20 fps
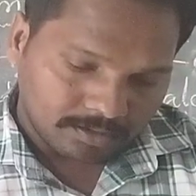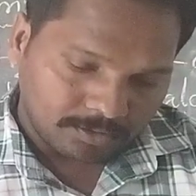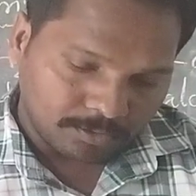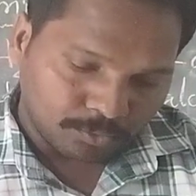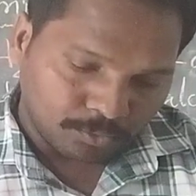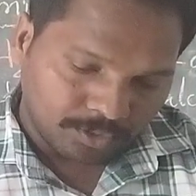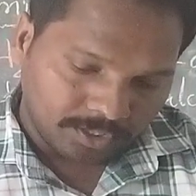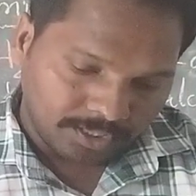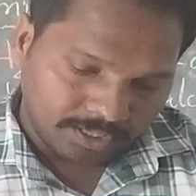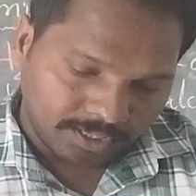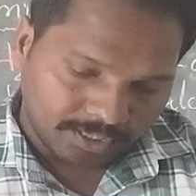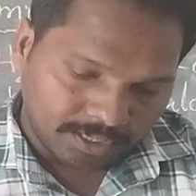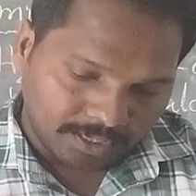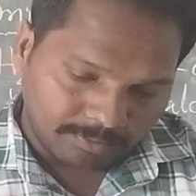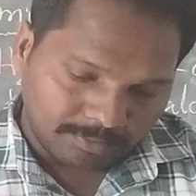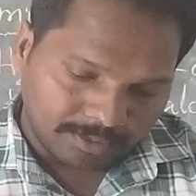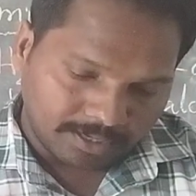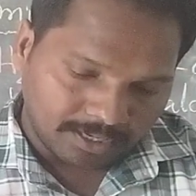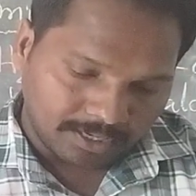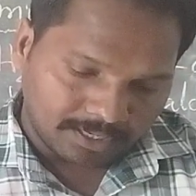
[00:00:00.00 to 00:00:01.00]
During a
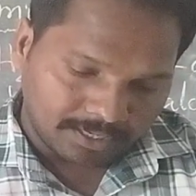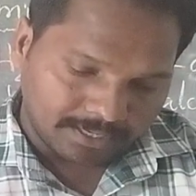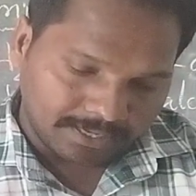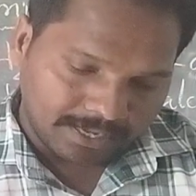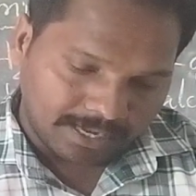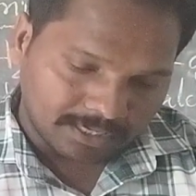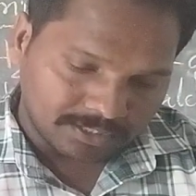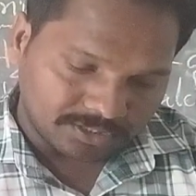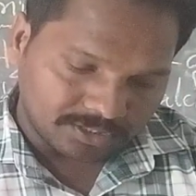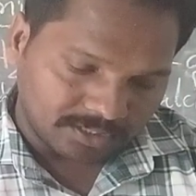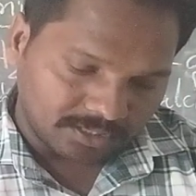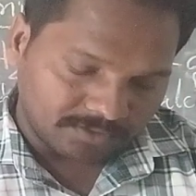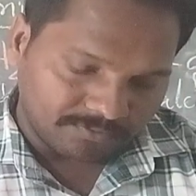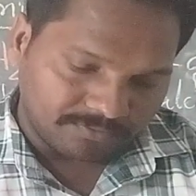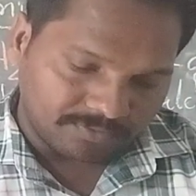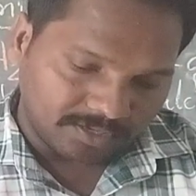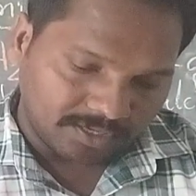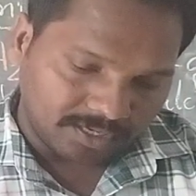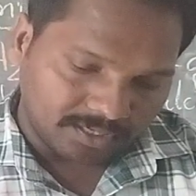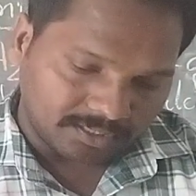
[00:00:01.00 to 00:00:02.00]
chemical reaction,
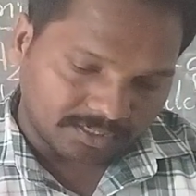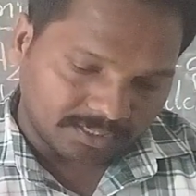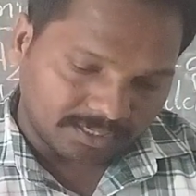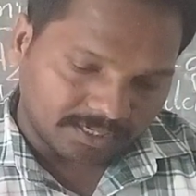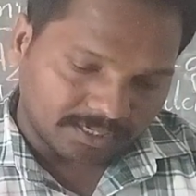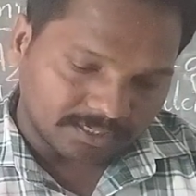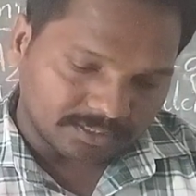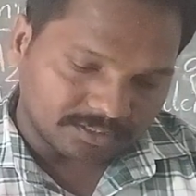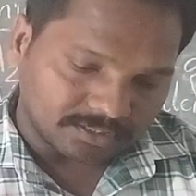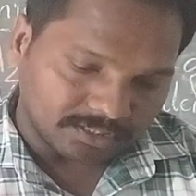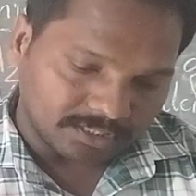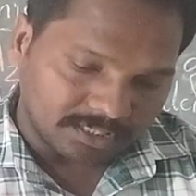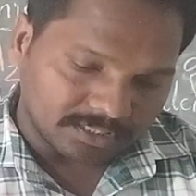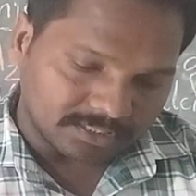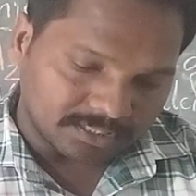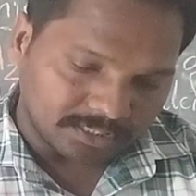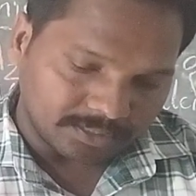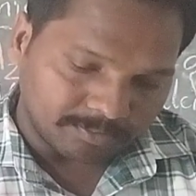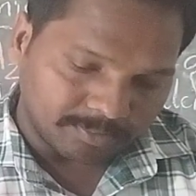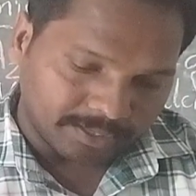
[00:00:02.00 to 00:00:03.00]
if heat energy
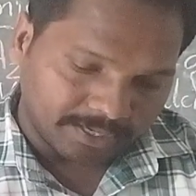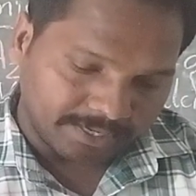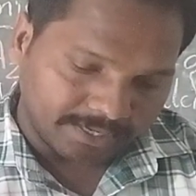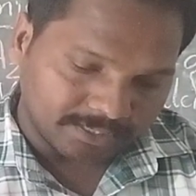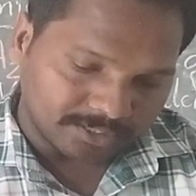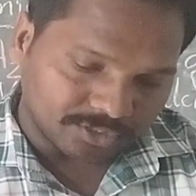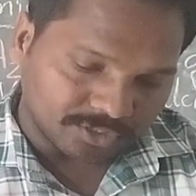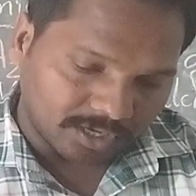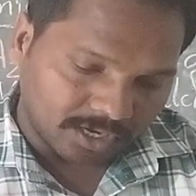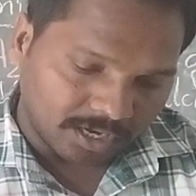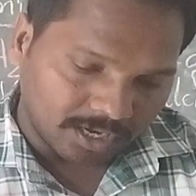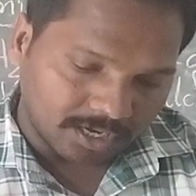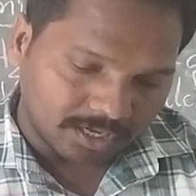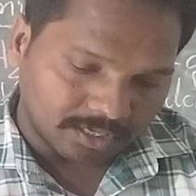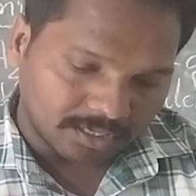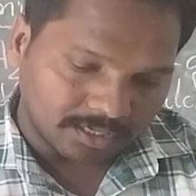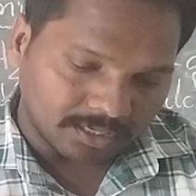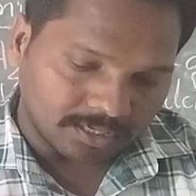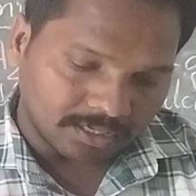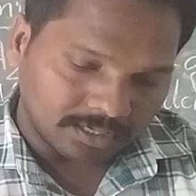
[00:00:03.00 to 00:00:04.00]
is liberated
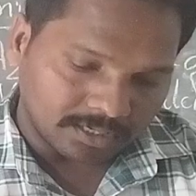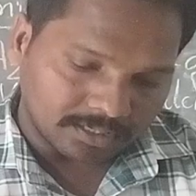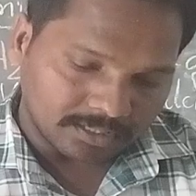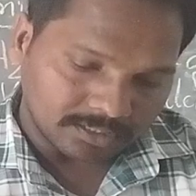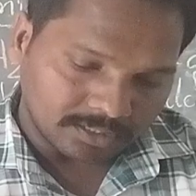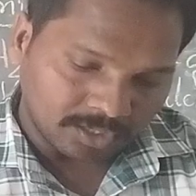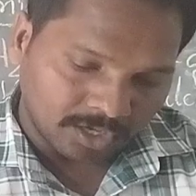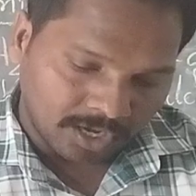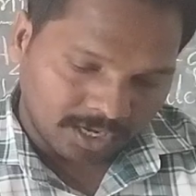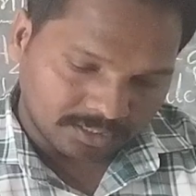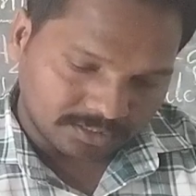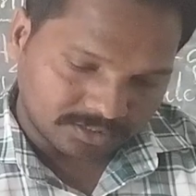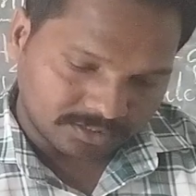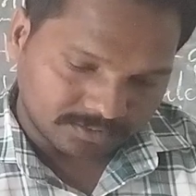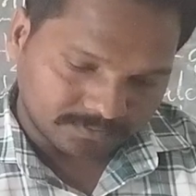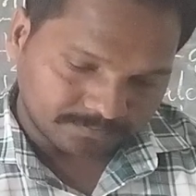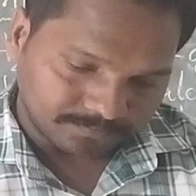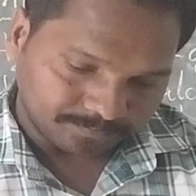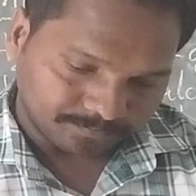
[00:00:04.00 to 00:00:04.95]
or not.